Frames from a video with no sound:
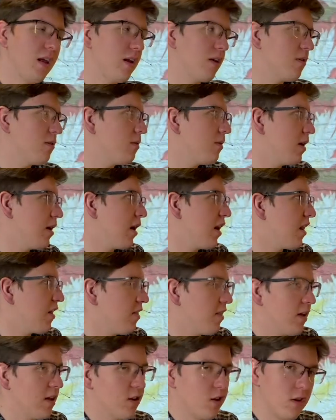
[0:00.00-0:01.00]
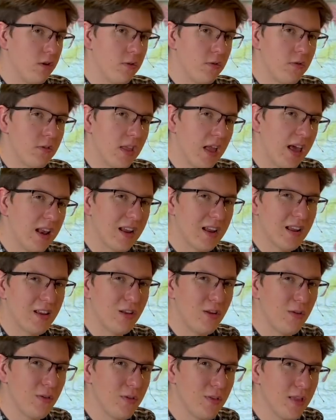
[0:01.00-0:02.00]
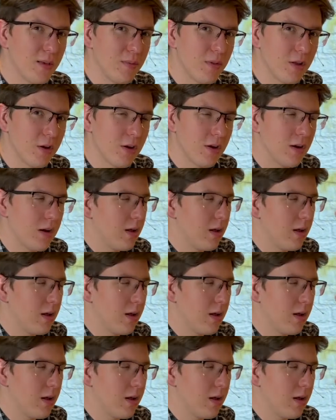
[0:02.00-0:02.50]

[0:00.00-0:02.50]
I don't want anything too static, too similar.